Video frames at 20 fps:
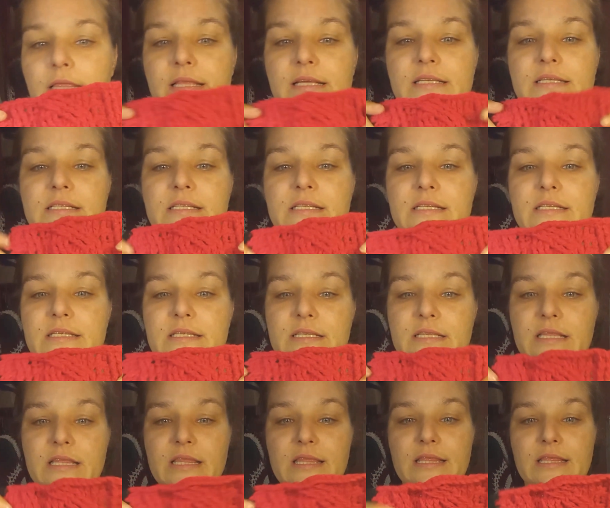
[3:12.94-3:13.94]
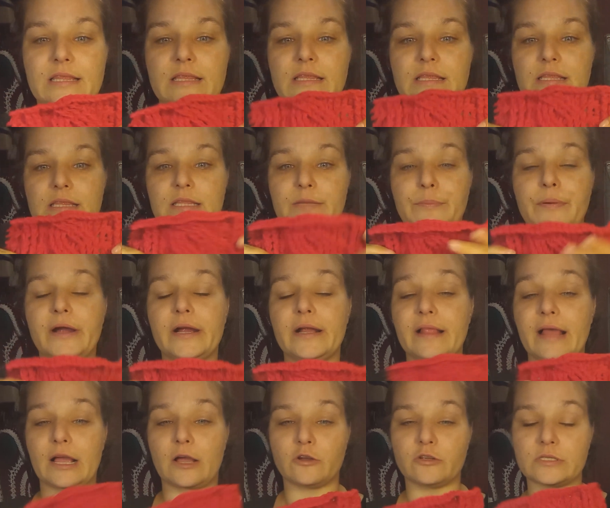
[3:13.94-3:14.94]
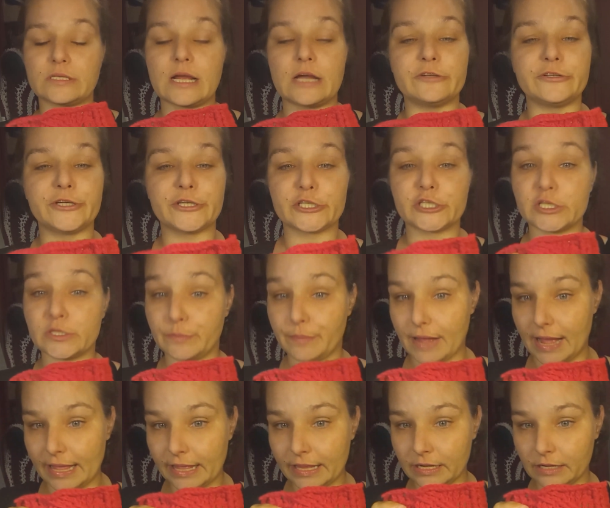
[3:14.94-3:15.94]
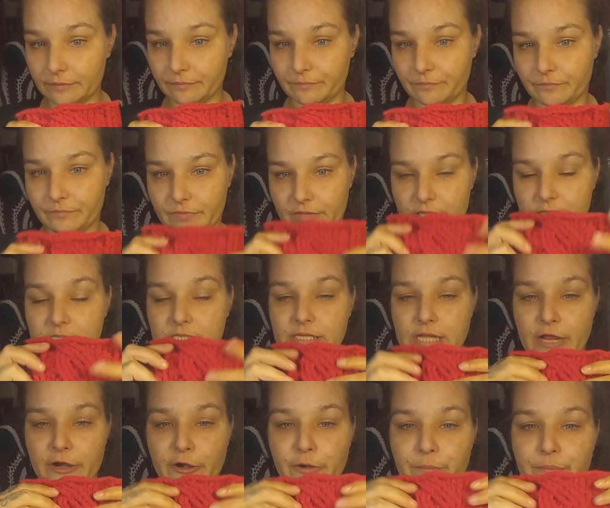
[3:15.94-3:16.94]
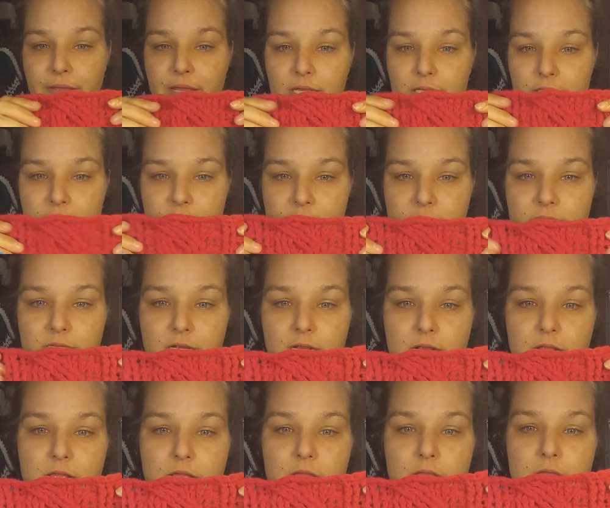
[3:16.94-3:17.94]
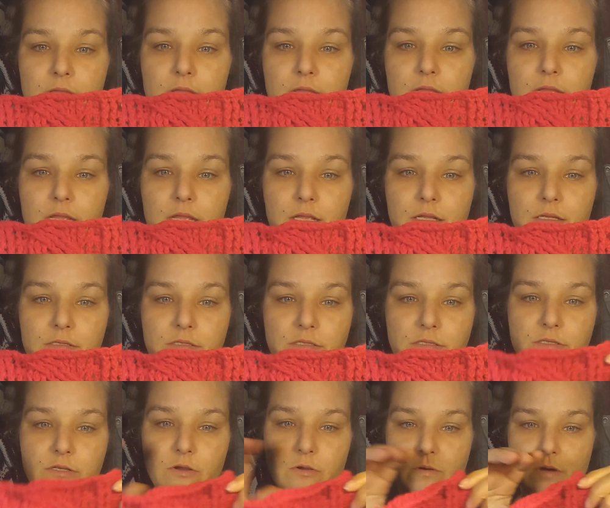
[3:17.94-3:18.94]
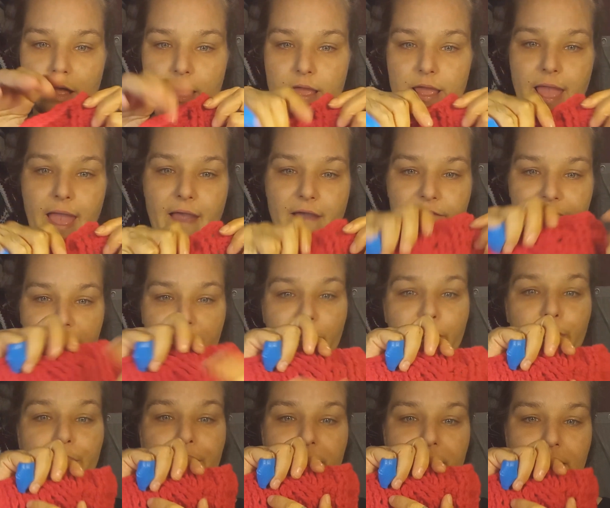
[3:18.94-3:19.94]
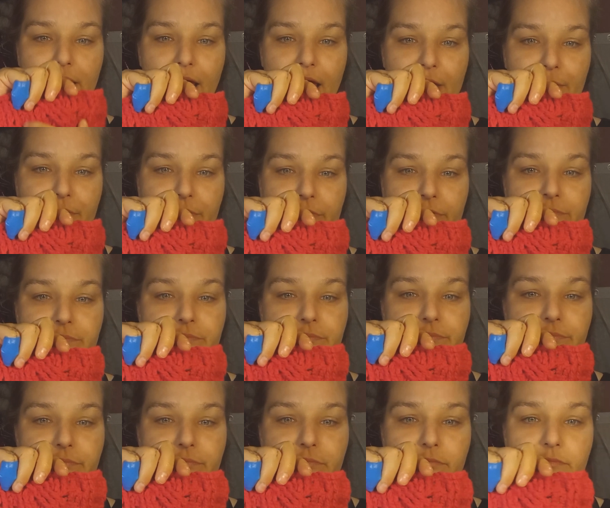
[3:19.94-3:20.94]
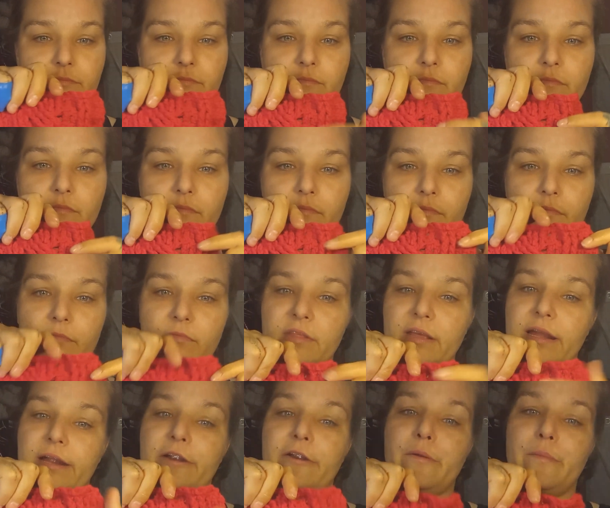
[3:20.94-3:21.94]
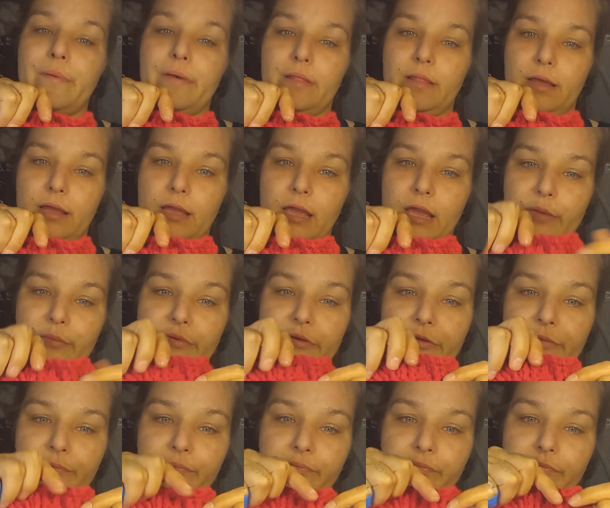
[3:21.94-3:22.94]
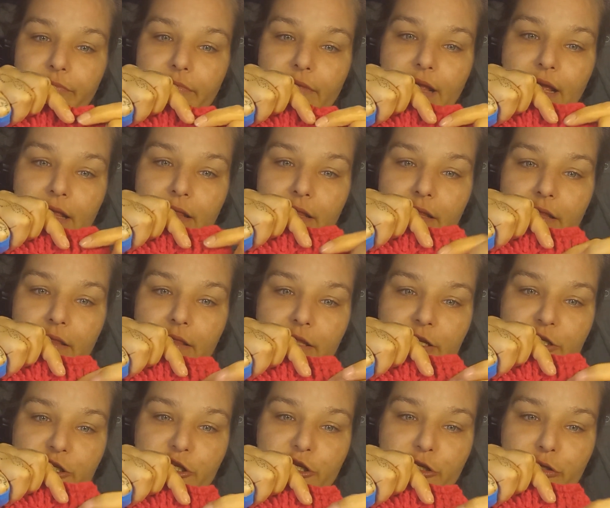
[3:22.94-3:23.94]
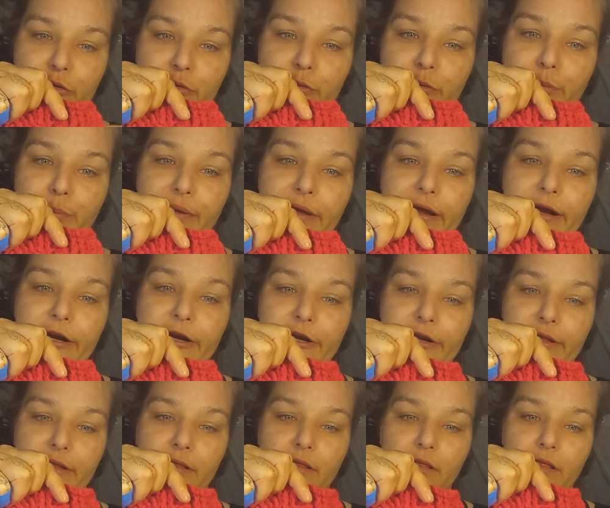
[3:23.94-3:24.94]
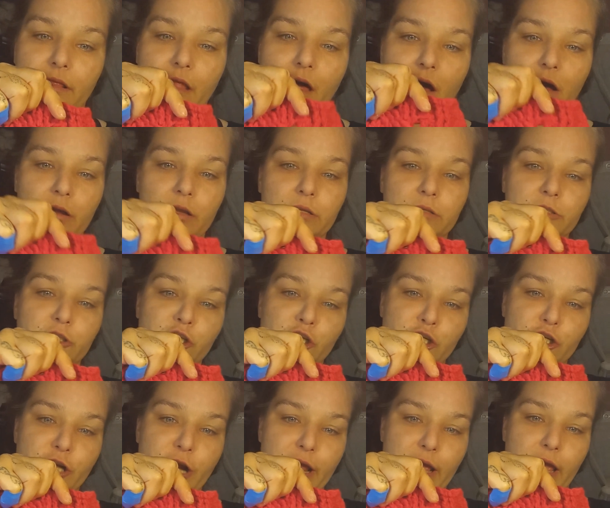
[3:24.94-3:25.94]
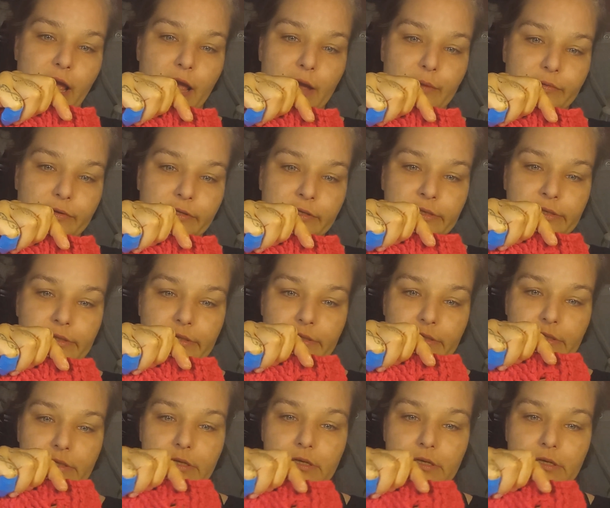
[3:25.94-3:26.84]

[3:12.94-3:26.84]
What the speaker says: This is the part that goes down your spine, the centerpiece. So I have the big cable, the Arabella cable, and then the two paired long straight cables.